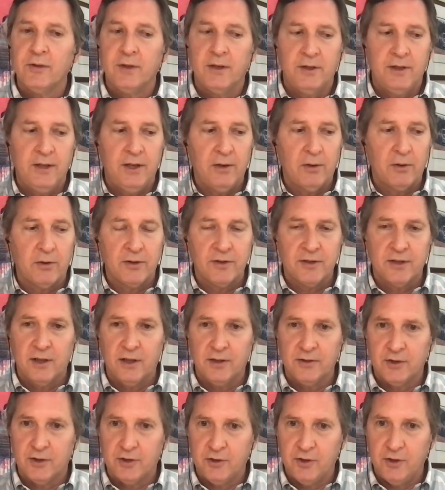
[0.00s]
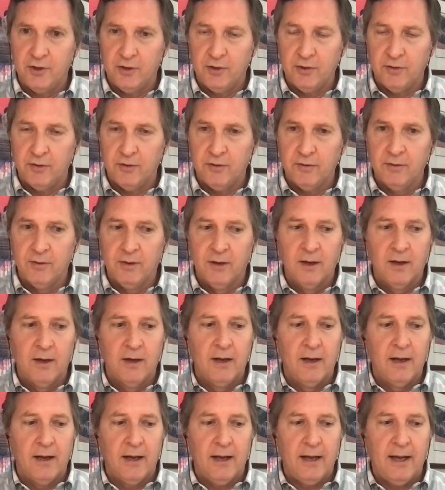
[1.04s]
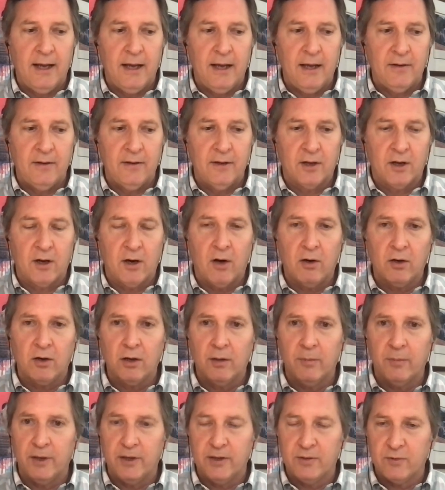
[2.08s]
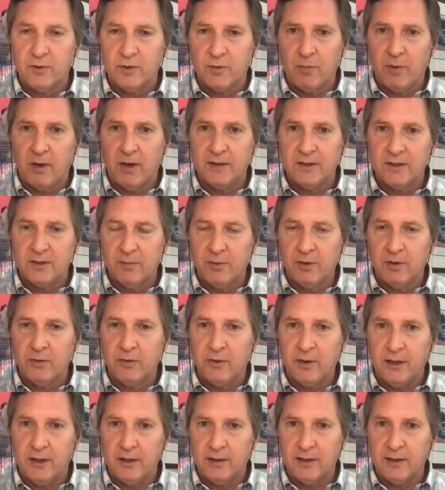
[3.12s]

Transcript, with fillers: the dealer sells it to you, and the car company's responsibility